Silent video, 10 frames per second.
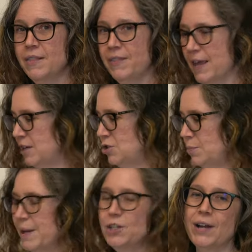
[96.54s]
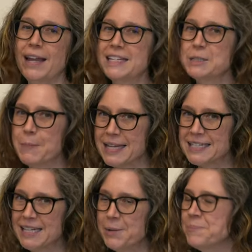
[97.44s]
They do make your hands
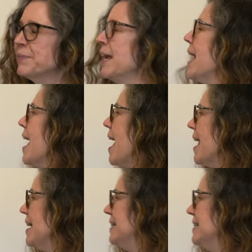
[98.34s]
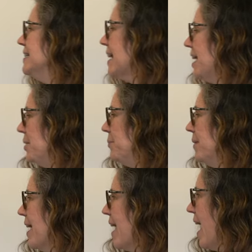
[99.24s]
messy. And
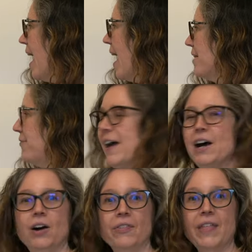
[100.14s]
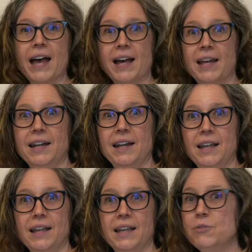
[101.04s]
um, I found that
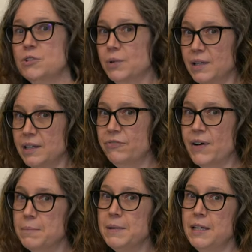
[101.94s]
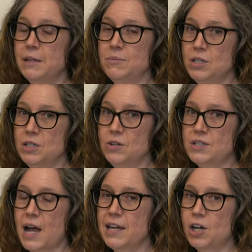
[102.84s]
it was really a fun medium to
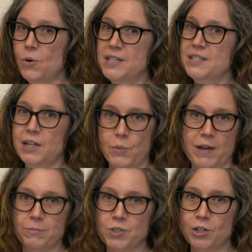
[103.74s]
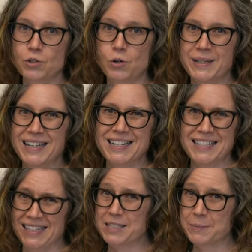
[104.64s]
use. I had always stayed away from charcoal because
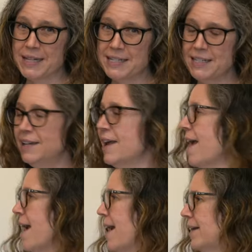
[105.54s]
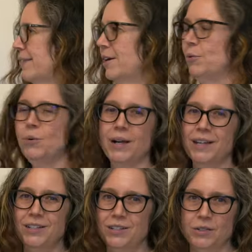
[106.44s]
it is messy and I thought, well, what
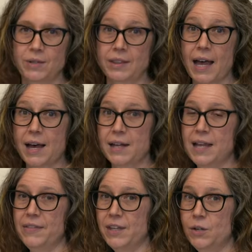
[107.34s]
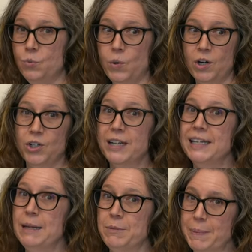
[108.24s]
can you do with that? And then where are you going to
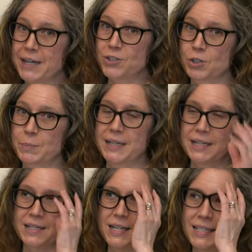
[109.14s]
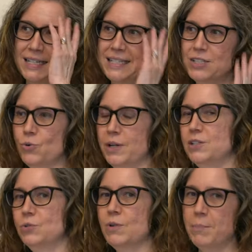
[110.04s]
keep the picture because it's going
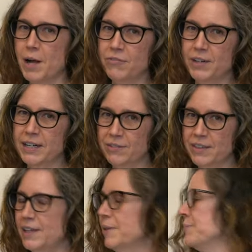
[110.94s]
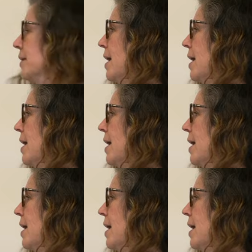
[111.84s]
to rub off on everything?